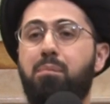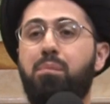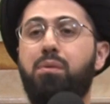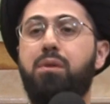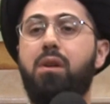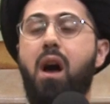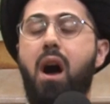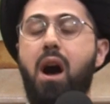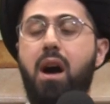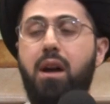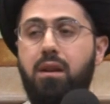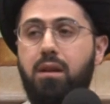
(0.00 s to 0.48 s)

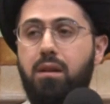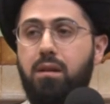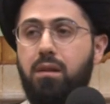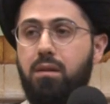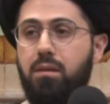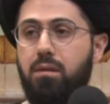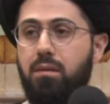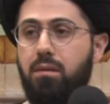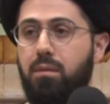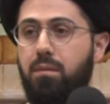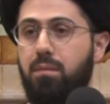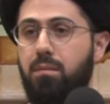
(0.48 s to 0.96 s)
plot.
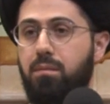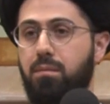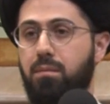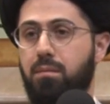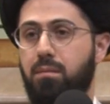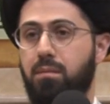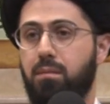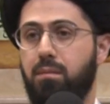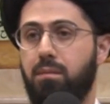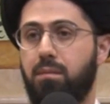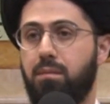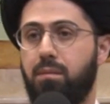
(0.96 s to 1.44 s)

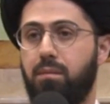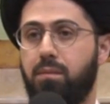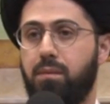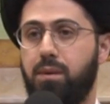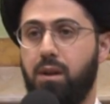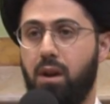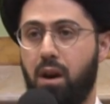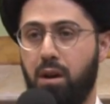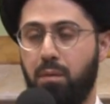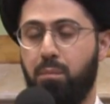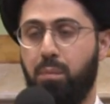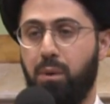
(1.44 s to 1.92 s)

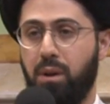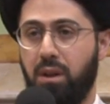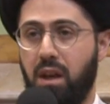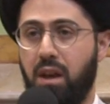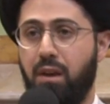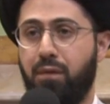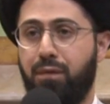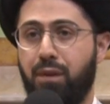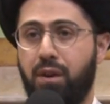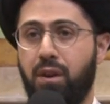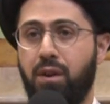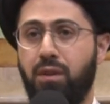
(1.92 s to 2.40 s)
The
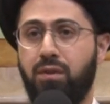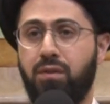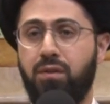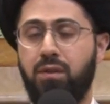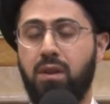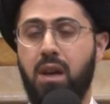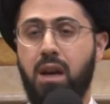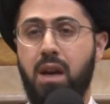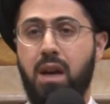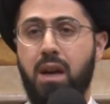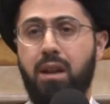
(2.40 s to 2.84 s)
unbelievers,